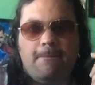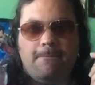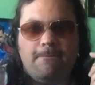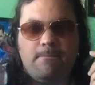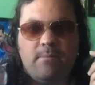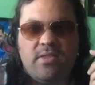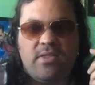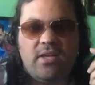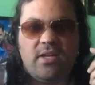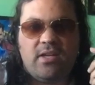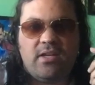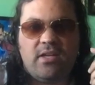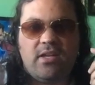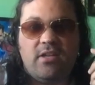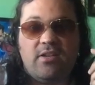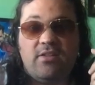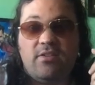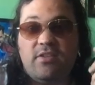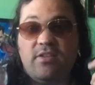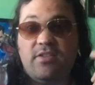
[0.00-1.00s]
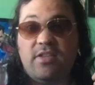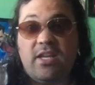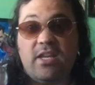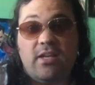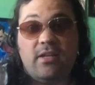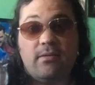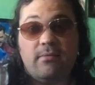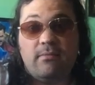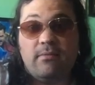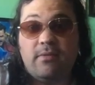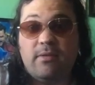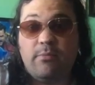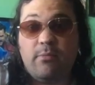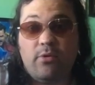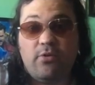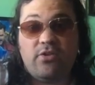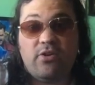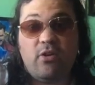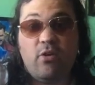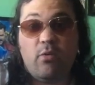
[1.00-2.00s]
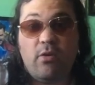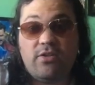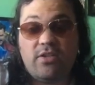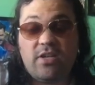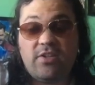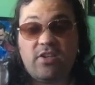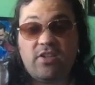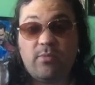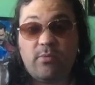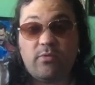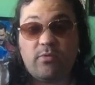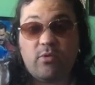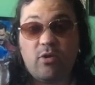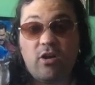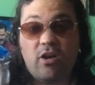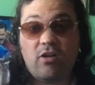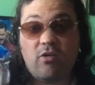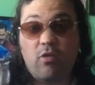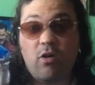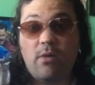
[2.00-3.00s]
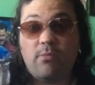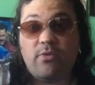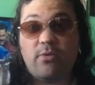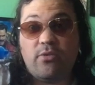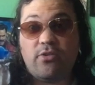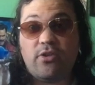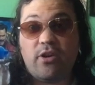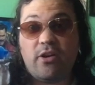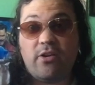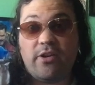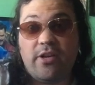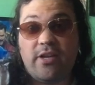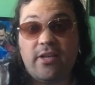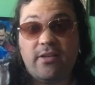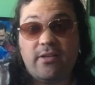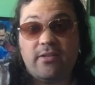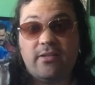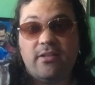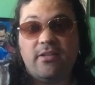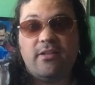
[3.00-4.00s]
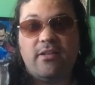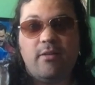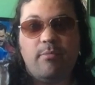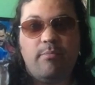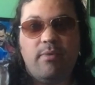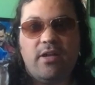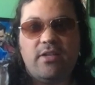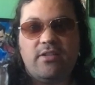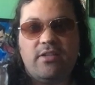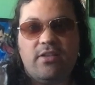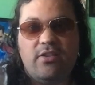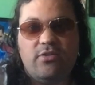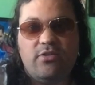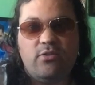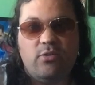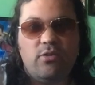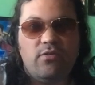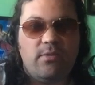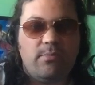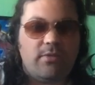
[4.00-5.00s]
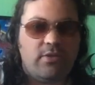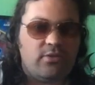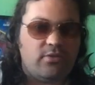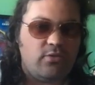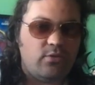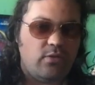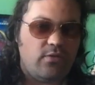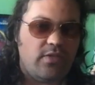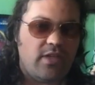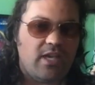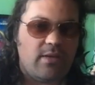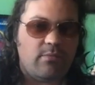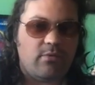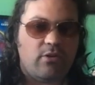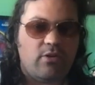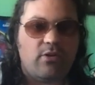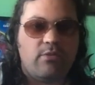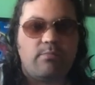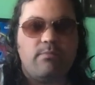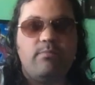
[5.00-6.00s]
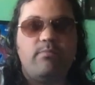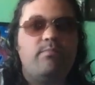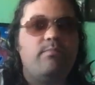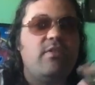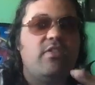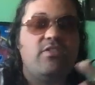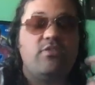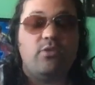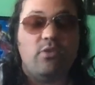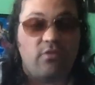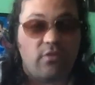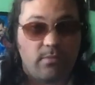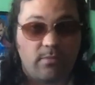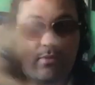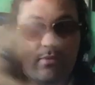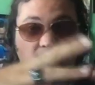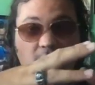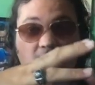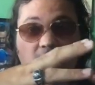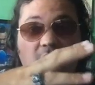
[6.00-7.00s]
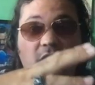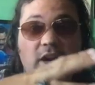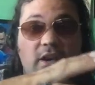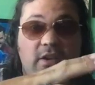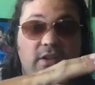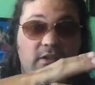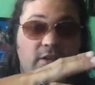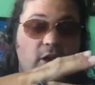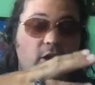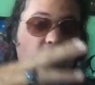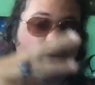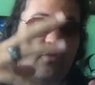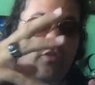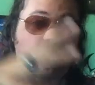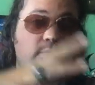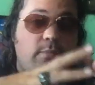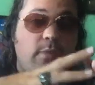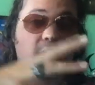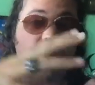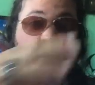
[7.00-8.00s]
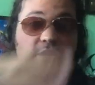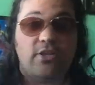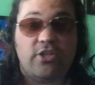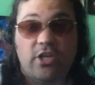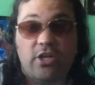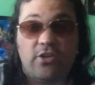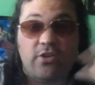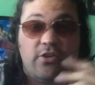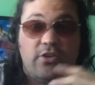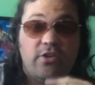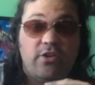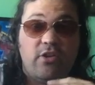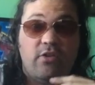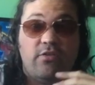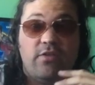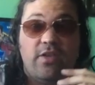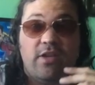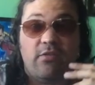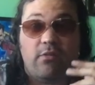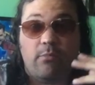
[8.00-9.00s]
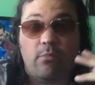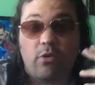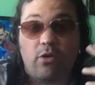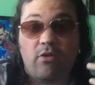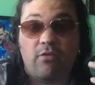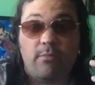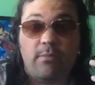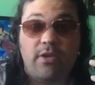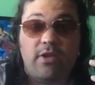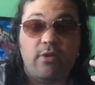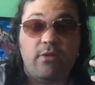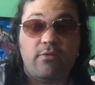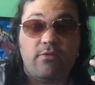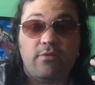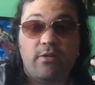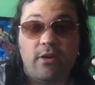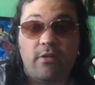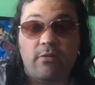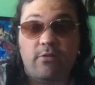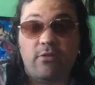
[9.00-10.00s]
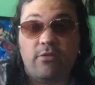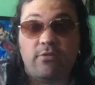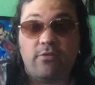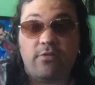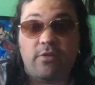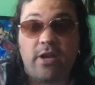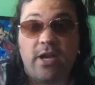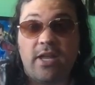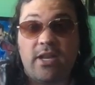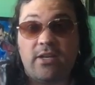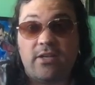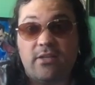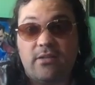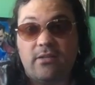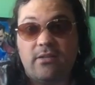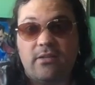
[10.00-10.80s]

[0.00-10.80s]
But then Mora's like, oh, wait, did I say something wrong? Oh, I'm so sorry. But all three of them hug each other, you know, thank for Mora being a good friend.